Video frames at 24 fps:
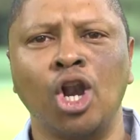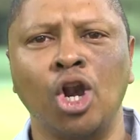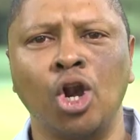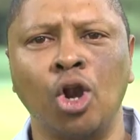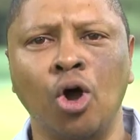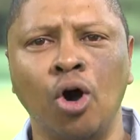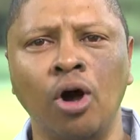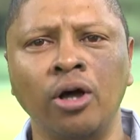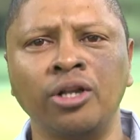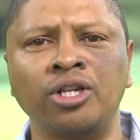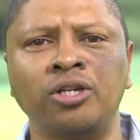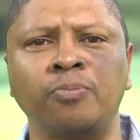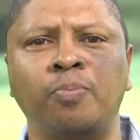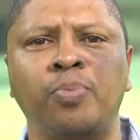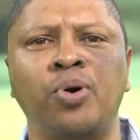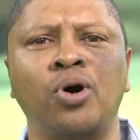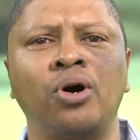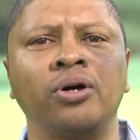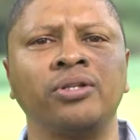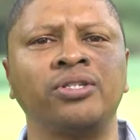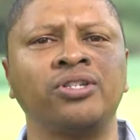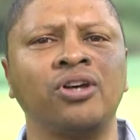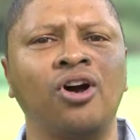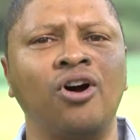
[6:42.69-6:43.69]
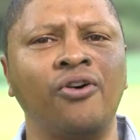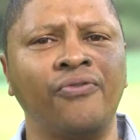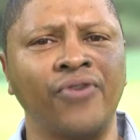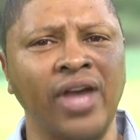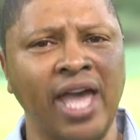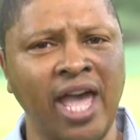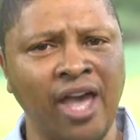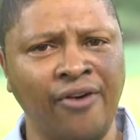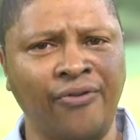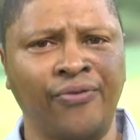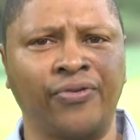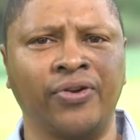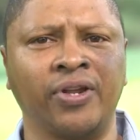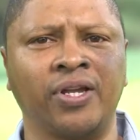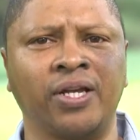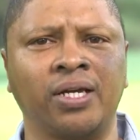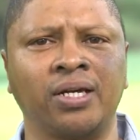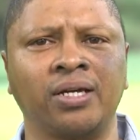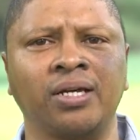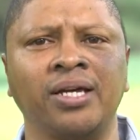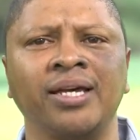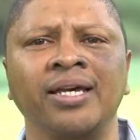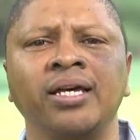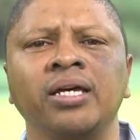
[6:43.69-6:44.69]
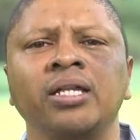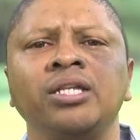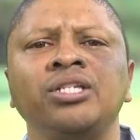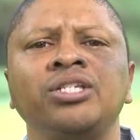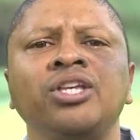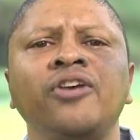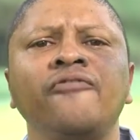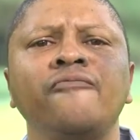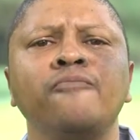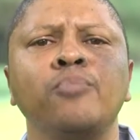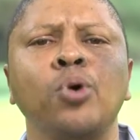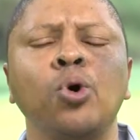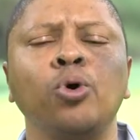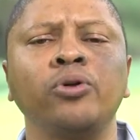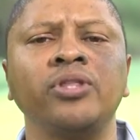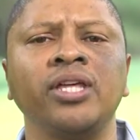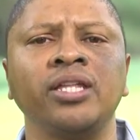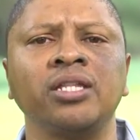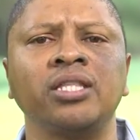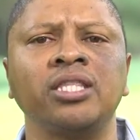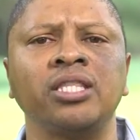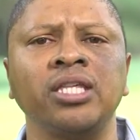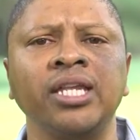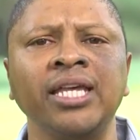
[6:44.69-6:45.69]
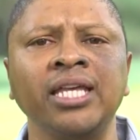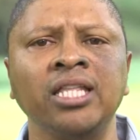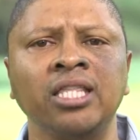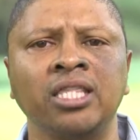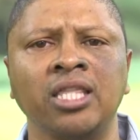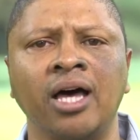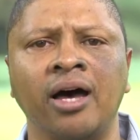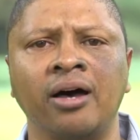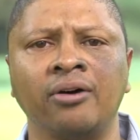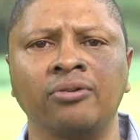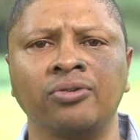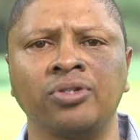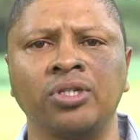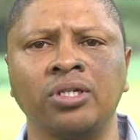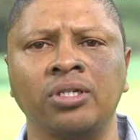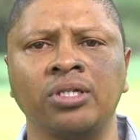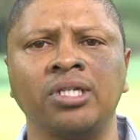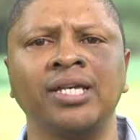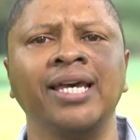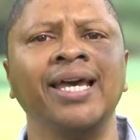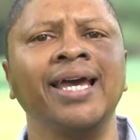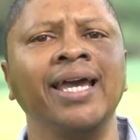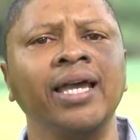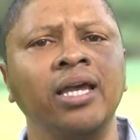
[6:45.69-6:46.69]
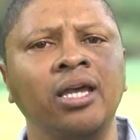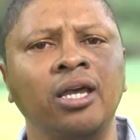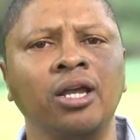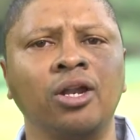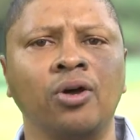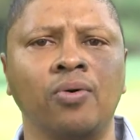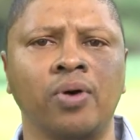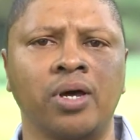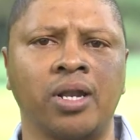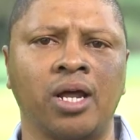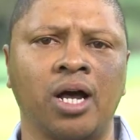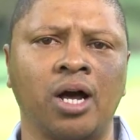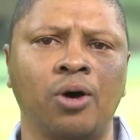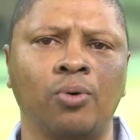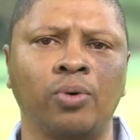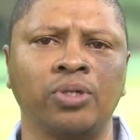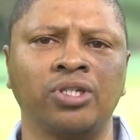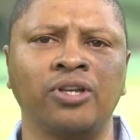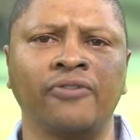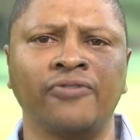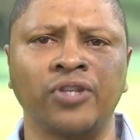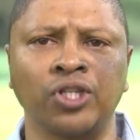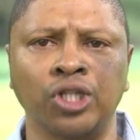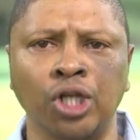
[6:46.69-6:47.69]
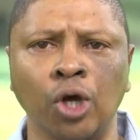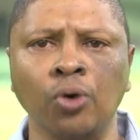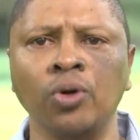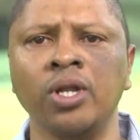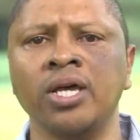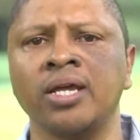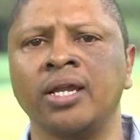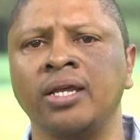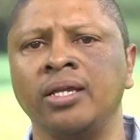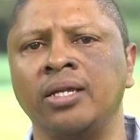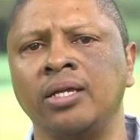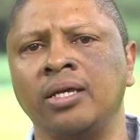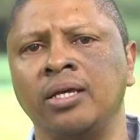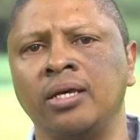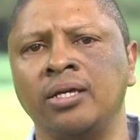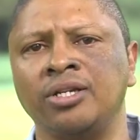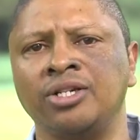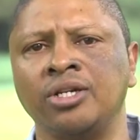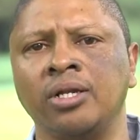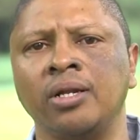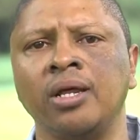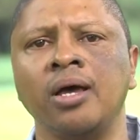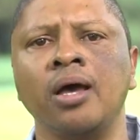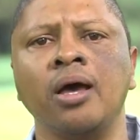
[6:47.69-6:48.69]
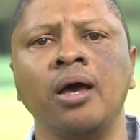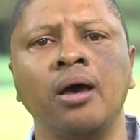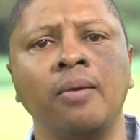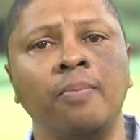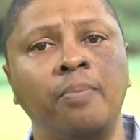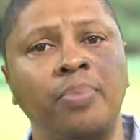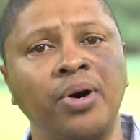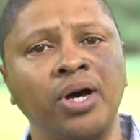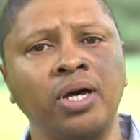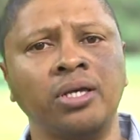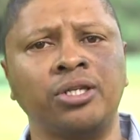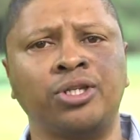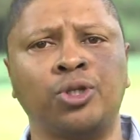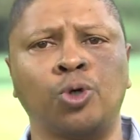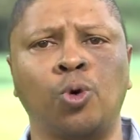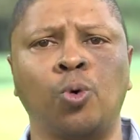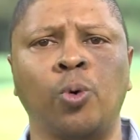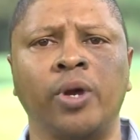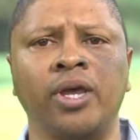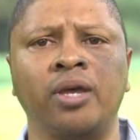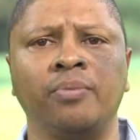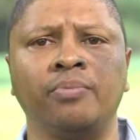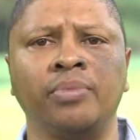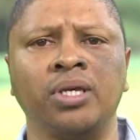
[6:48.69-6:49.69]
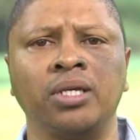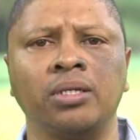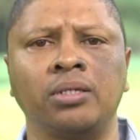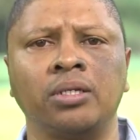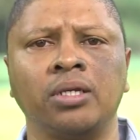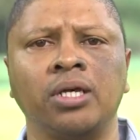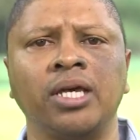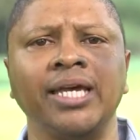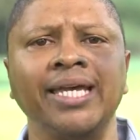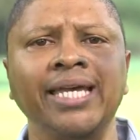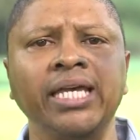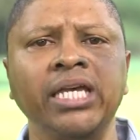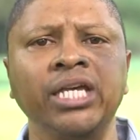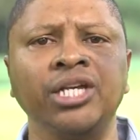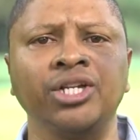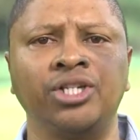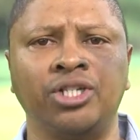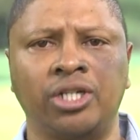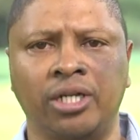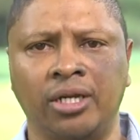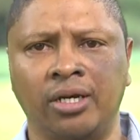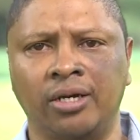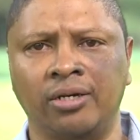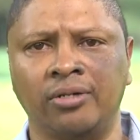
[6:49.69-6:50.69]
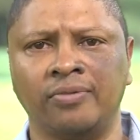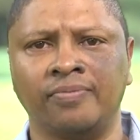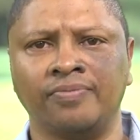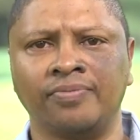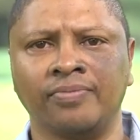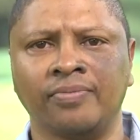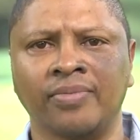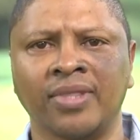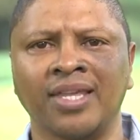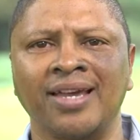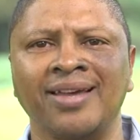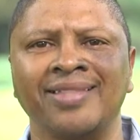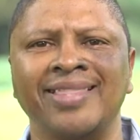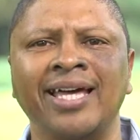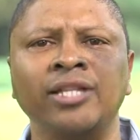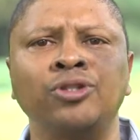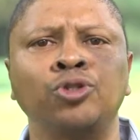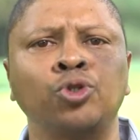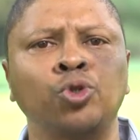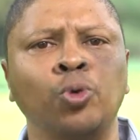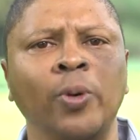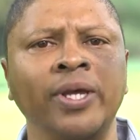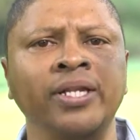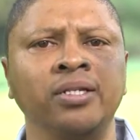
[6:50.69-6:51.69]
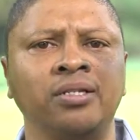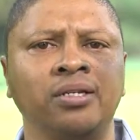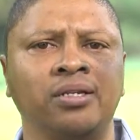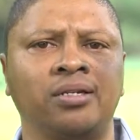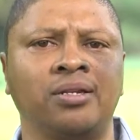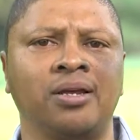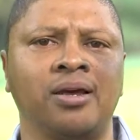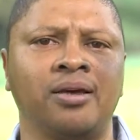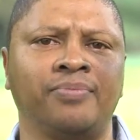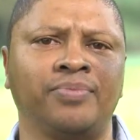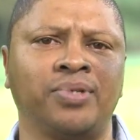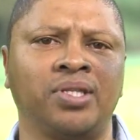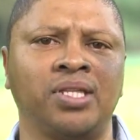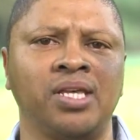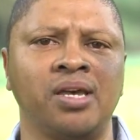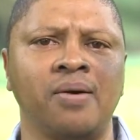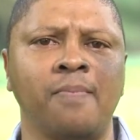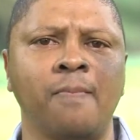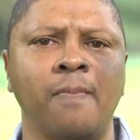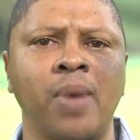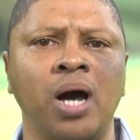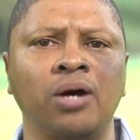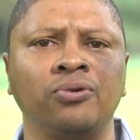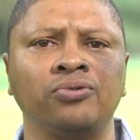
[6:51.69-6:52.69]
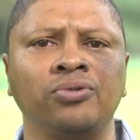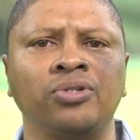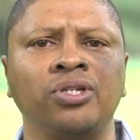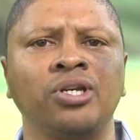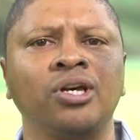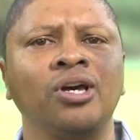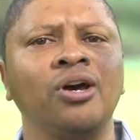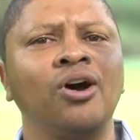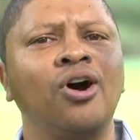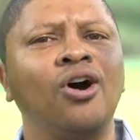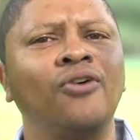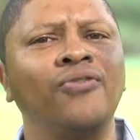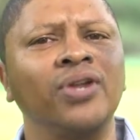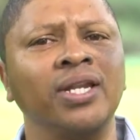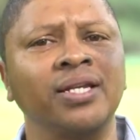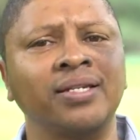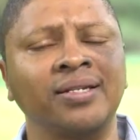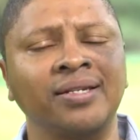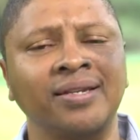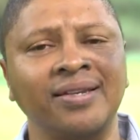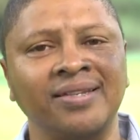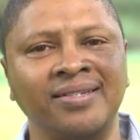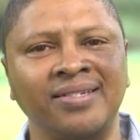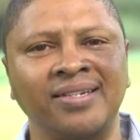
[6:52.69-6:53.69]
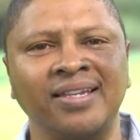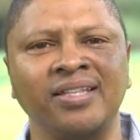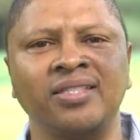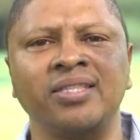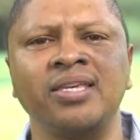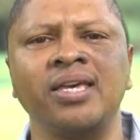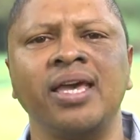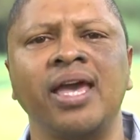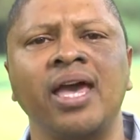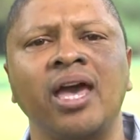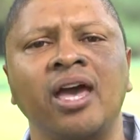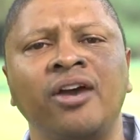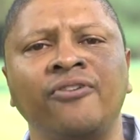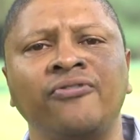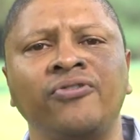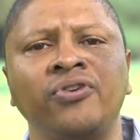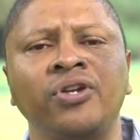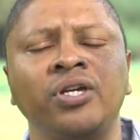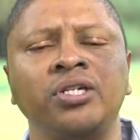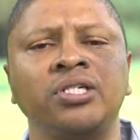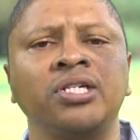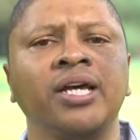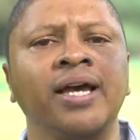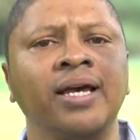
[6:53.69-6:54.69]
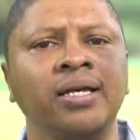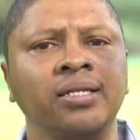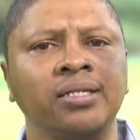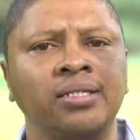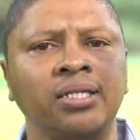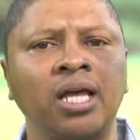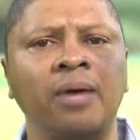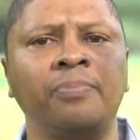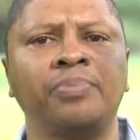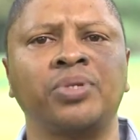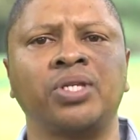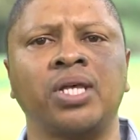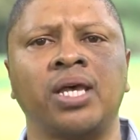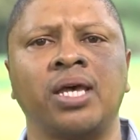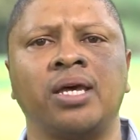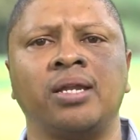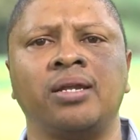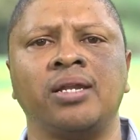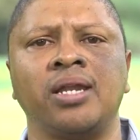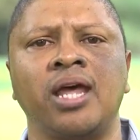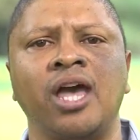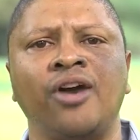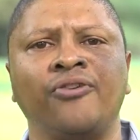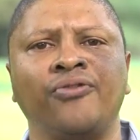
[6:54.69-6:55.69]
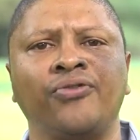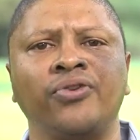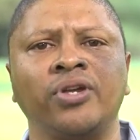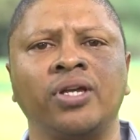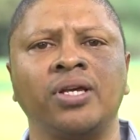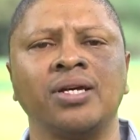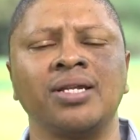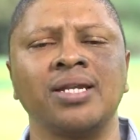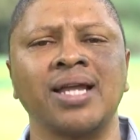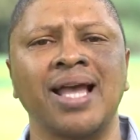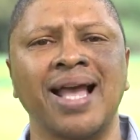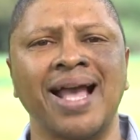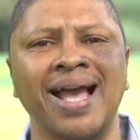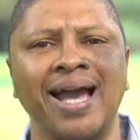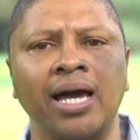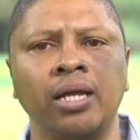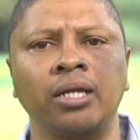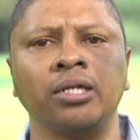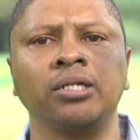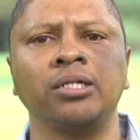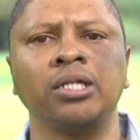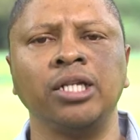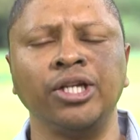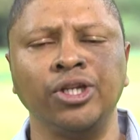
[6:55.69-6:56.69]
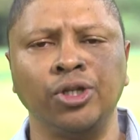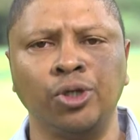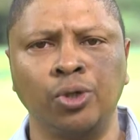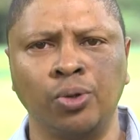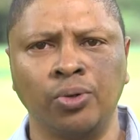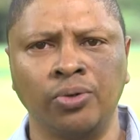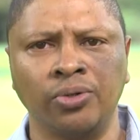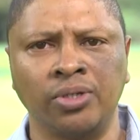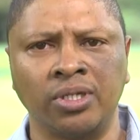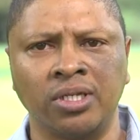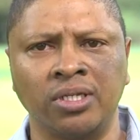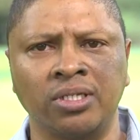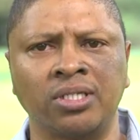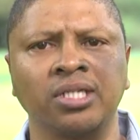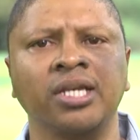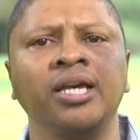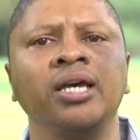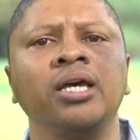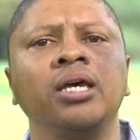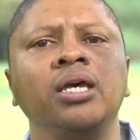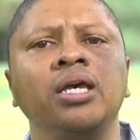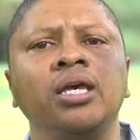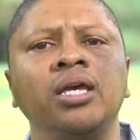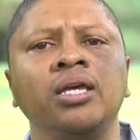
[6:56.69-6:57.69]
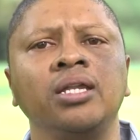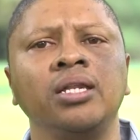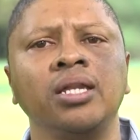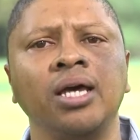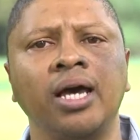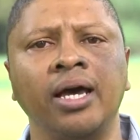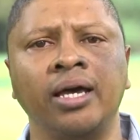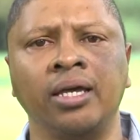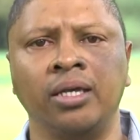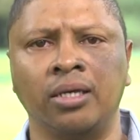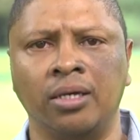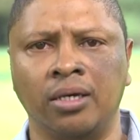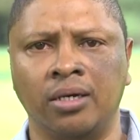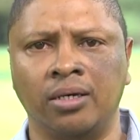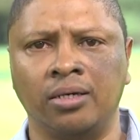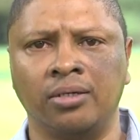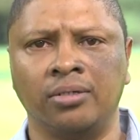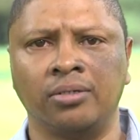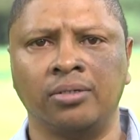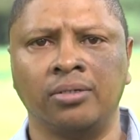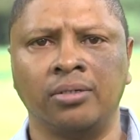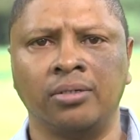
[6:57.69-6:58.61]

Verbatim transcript: Large parts of Africa receive more than three thousand kilowatt hours of solar radiation per square meter each year. That's twenty times the amount of electricity the average sub-Saharan African currently uses in a year.